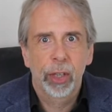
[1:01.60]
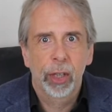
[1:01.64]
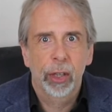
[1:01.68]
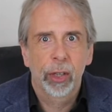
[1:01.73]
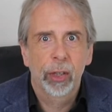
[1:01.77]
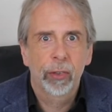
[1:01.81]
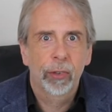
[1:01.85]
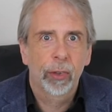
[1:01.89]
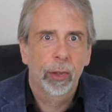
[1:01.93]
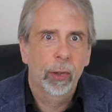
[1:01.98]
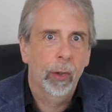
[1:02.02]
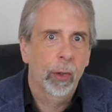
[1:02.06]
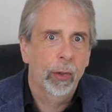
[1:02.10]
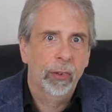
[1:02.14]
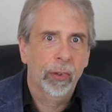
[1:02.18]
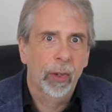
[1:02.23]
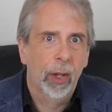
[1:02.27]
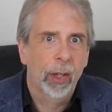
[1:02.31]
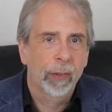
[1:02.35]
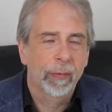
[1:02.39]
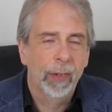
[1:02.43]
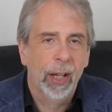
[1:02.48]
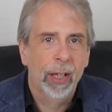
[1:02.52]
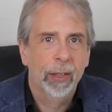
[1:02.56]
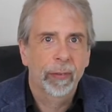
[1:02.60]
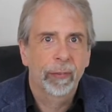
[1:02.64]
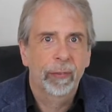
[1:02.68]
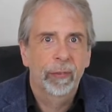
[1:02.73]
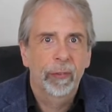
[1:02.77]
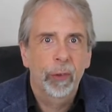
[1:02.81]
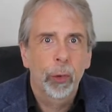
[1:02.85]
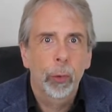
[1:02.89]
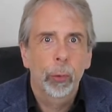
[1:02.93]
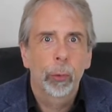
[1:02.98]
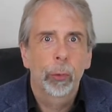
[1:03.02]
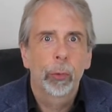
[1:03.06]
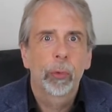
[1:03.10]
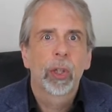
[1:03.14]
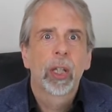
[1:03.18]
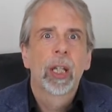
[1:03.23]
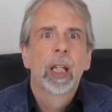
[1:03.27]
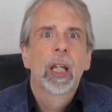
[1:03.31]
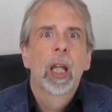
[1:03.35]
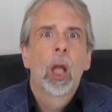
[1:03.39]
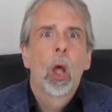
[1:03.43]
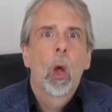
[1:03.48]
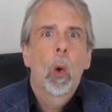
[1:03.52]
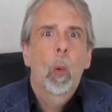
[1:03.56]
years, alongside that of food,
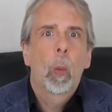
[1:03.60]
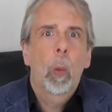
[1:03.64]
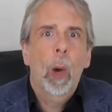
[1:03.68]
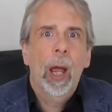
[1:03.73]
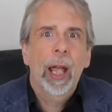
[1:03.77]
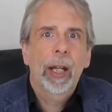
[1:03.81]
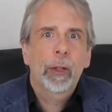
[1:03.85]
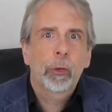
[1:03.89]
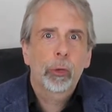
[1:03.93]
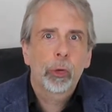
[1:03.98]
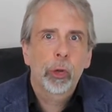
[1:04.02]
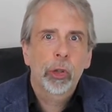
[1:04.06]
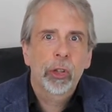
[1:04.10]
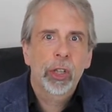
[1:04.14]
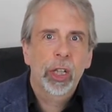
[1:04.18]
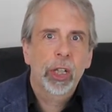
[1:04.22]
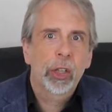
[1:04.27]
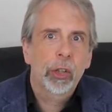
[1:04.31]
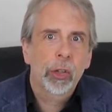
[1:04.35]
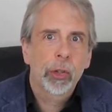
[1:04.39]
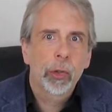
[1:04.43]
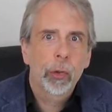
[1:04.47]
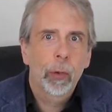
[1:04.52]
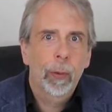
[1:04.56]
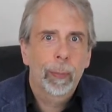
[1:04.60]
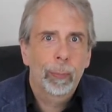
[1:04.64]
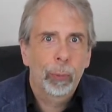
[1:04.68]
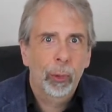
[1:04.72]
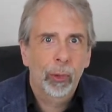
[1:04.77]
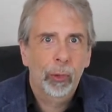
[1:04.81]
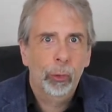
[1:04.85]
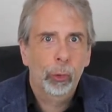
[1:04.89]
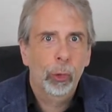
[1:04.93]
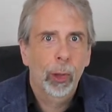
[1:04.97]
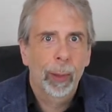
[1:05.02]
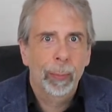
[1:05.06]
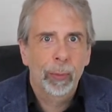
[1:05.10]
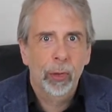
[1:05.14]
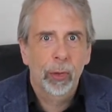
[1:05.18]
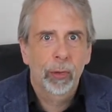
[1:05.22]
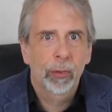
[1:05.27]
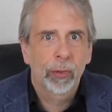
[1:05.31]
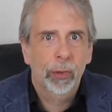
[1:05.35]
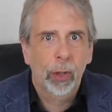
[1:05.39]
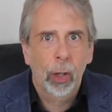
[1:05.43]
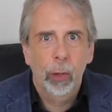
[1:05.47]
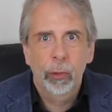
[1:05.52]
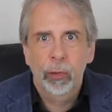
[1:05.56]
where traditional
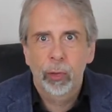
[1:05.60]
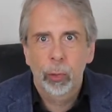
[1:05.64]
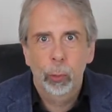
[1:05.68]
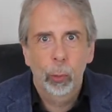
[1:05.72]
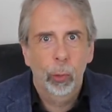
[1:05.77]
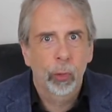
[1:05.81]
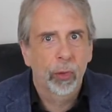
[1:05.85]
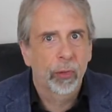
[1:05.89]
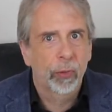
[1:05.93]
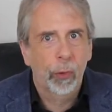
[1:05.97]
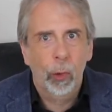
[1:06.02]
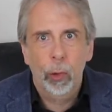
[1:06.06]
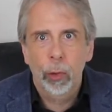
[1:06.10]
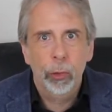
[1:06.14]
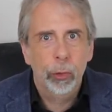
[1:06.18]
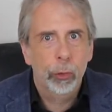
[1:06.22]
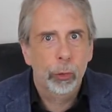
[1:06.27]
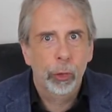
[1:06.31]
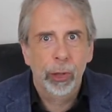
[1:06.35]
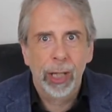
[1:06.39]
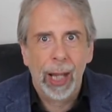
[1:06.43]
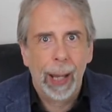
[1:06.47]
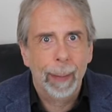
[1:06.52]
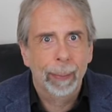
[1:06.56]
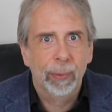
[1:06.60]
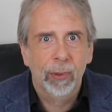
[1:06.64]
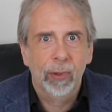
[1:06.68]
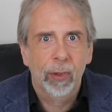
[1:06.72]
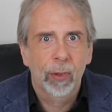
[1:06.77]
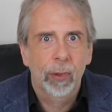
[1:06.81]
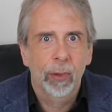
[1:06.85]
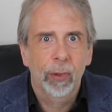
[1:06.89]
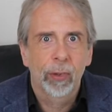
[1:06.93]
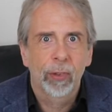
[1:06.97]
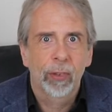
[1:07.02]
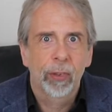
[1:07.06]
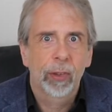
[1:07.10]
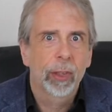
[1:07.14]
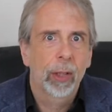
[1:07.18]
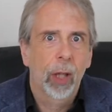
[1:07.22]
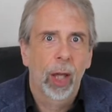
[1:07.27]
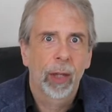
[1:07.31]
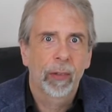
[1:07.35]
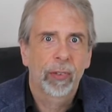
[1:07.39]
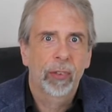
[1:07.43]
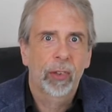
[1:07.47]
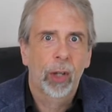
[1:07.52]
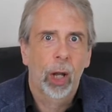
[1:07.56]
prescriptions go towards voluntary abstinence and
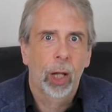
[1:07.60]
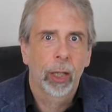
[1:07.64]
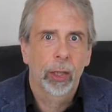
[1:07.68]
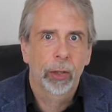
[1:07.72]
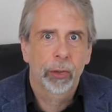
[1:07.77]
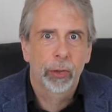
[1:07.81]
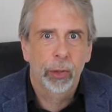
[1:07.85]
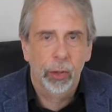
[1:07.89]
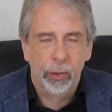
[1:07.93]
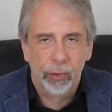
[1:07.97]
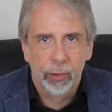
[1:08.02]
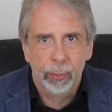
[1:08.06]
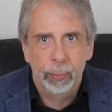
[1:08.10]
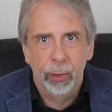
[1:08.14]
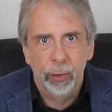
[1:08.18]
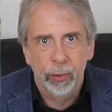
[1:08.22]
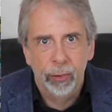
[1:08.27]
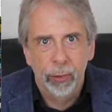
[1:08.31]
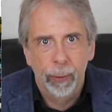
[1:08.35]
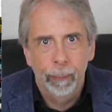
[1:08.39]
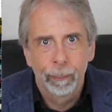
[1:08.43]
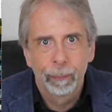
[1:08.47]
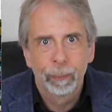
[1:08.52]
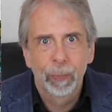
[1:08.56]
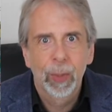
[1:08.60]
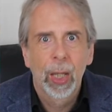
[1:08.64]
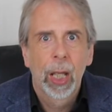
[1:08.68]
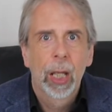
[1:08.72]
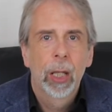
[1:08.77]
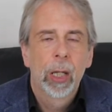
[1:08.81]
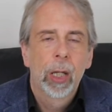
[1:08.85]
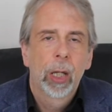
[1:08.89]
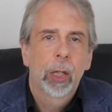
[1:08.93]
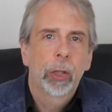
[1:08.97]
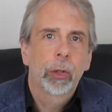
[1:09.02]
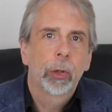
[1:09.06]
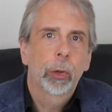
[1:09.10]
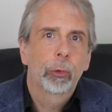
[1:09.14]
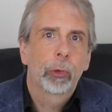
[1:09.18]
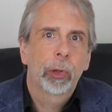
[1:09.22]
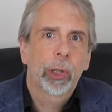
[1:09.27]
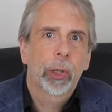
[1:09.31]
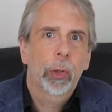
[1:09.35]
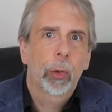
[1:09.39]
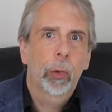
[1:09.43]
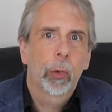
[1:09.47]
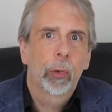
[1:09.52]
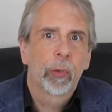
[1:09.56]
lifestyle adjustment. You'll
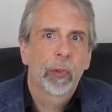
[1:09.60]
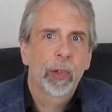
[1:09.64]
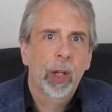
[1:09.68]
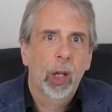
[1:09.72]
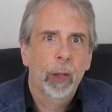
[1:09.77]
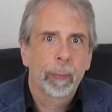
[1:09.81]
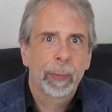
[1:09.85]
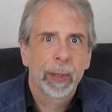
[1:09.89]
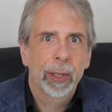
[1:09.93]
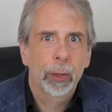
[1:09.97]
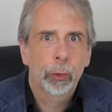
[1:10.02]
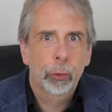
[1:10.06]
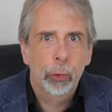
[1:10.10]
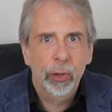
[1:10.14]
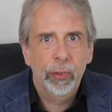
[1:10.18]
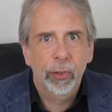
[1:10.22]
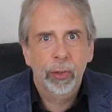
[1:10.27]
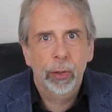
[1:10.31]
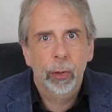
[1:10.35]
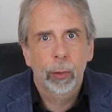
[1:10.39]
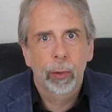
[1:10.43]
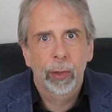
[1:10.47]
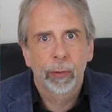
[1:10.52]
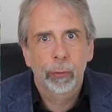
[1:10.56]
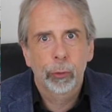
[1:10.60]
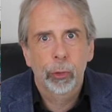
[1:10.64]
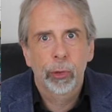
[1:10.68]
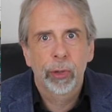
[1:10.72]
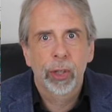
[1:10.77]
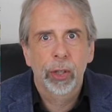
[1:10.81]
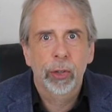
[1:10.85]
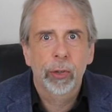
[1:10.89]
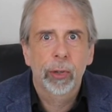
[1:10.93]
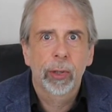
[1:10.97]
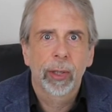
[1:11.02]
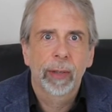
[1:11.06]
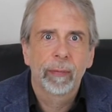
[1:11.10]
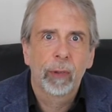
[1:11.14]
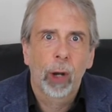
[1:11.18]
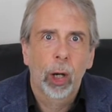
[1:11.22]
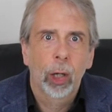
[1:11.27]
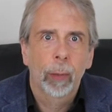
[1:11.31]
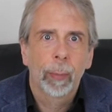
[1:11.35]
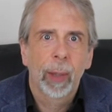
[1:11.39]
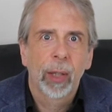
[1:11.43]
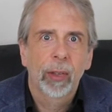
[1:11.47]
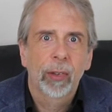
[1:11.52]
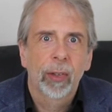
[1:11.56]
recall that I've been critical of traditional
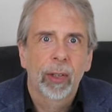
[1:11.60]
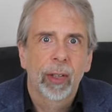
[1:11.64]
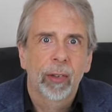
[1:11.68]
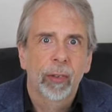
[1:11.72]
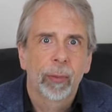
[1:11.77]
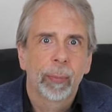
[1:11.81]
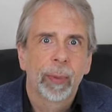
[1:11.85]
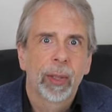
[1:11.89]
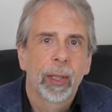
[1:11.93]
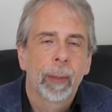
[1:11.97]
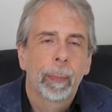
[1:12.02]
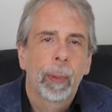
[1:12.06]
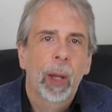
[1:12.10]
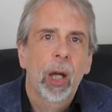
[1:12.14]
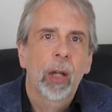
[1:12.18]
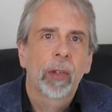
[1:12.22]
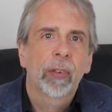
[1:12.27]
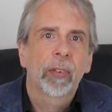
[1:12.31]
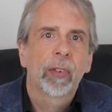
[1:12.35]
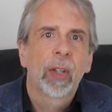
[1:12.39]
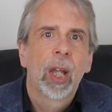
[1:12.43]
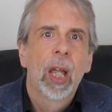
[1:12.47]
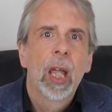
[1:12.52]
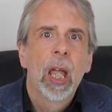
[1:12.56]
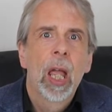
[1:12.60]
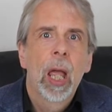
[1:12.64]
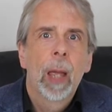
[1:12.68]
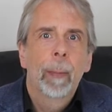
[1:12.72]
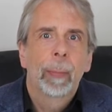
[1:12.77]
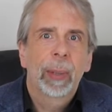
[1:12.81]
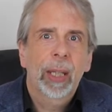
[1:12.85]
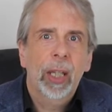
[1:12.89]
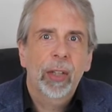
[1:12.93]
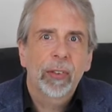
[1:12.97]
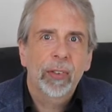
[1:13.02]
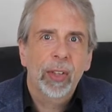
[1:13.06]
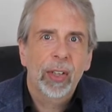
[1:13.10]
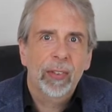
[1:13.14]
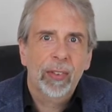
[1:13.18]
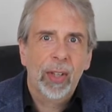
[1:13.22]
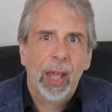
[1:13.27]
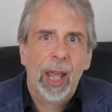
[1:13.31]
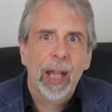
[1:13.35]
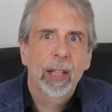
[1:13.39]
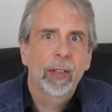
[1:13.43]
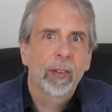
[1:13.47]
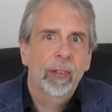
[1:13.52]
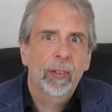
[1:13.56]
environmentalism in the past because it
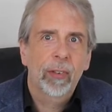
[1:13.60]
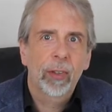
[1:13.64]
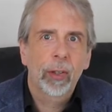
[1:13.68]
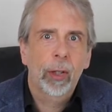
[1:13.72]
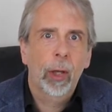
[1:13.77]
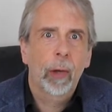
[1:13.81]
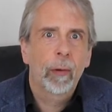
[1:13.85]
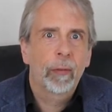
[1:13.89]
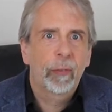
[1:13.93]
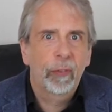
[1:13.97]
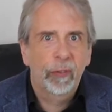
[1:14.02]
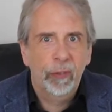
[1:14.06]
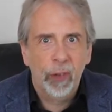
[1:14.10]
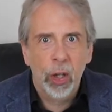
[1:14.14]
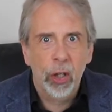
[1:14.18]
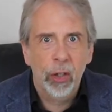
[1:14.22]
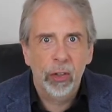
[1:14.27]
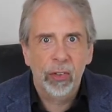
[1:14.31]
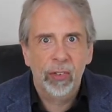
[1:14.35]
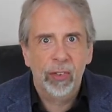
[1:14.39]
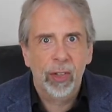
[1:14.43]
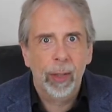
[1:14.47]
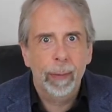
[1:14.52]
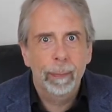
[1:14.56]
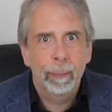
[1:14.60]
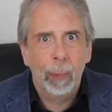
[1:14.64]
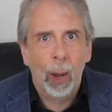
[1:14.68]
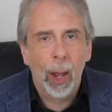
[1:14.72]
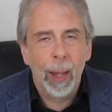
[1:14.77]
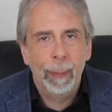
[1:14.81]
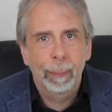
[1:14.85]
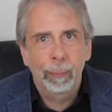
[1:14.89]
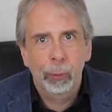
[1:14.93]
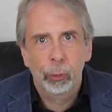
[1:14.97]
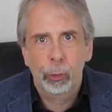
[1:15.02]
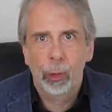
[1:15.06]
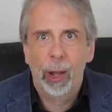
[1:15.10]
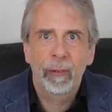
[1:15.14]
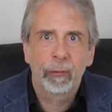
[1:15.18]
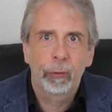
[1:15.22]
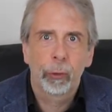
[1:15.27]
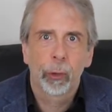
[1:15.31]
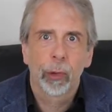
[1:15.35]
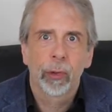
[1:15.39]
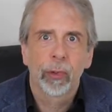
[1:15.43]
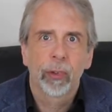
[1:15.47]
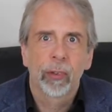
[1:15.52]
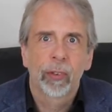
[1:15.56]
tends to go first and by
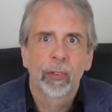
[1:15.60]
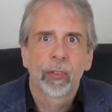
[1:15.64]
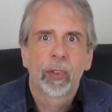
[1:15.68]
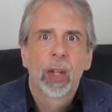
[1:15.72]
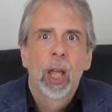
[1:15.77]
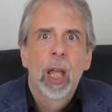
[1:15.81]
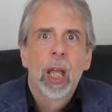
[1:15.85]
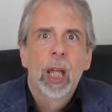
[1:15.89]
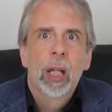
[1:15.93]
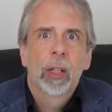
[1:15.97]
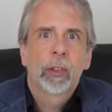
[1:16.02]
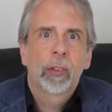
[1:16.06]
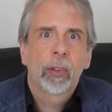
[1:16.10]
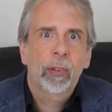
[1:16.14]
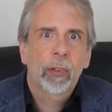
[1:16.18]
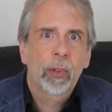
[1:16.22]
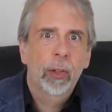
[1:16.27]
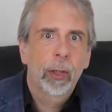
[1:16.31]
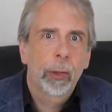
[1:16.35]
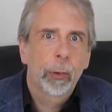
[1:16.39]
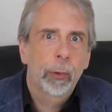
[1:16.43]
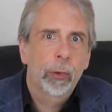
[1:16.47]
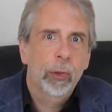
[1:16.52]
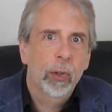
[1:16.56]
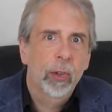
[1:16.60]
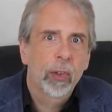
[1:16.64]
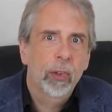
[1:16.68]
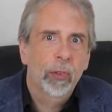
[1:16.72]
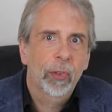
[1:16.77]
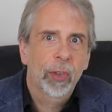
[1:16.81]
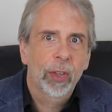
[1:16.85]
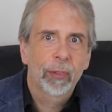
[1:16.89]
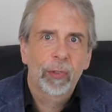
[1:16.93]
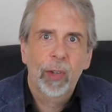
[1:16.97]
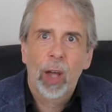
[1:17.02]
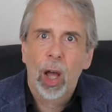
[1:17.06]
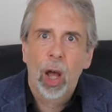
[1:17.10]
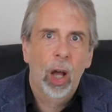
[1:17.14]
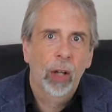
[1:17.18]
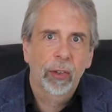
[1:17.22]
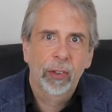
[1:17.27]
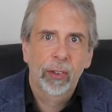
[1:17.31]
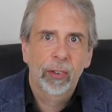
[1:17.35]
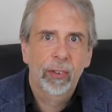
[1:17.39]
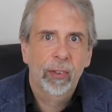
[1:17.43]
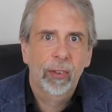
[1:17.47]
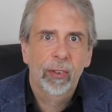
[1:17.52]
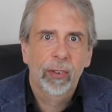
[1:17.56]
preference to solutions that are the
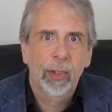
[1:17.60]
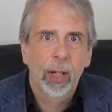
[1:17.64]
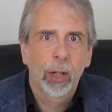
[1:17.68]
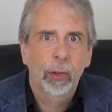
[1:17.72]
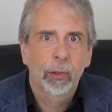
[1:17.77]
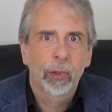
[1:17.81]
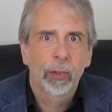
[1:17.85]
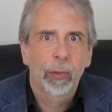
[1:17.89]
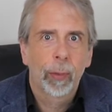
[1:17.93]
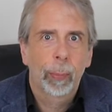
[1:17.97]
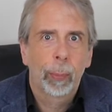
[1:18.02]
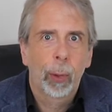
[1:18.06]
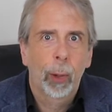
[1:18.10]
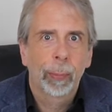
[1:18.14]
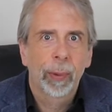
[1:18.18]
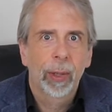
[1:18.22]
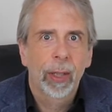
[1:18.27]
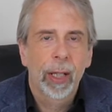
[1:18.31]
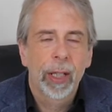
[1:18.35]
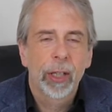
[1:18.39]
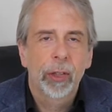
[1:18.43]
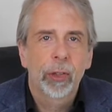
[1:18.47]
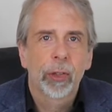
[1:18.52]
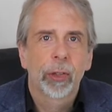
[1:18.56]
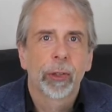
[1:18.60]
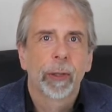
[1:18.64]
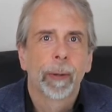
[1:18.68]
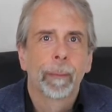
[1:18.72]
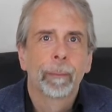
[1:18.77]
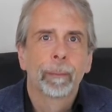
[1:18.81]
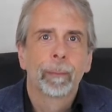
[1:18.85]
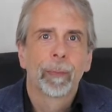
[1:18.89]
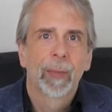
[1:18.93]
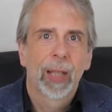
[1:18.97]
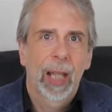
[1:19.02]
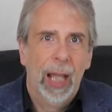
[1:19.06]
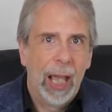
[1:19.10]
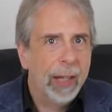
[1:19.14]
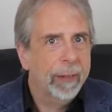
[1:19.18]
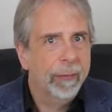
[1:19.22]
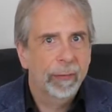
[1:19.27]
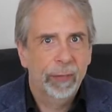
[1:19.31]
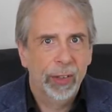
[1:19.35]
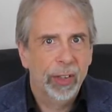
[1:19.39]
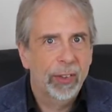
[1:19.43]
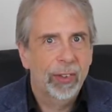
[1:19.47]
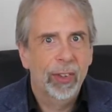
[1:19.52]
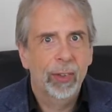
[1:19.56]
hardest to sell to the population.
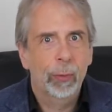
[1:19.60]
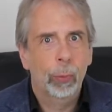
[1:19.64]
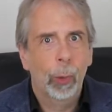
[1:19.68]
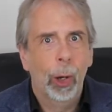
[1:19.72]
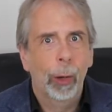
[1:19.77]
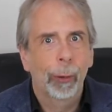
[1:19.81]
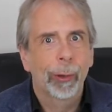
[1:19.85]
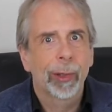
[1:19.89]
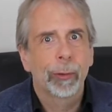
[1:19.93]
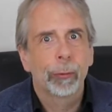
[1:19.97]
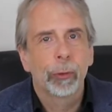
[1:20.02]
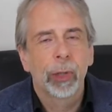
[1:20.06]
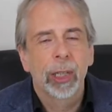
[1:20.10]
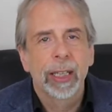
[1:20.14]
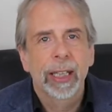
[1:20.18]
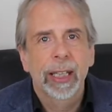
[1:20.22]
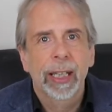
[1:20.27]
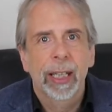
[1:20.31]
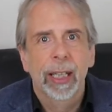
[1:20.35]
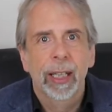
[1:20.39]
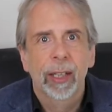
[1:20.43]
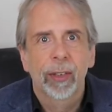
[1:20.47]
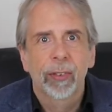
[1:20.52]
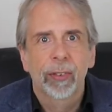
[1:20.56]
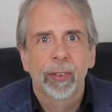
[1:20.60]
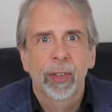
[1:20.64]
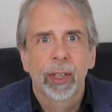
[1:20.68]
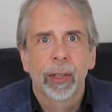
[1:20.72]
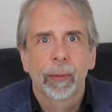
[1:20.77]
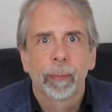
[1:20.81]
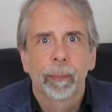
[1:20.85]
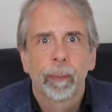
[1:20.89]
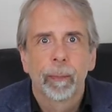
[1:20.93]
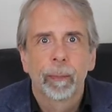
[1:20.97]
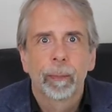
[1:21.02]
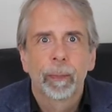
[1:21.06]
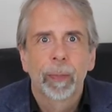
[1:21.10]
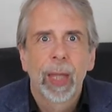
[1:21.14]
And this is where it really kicks in.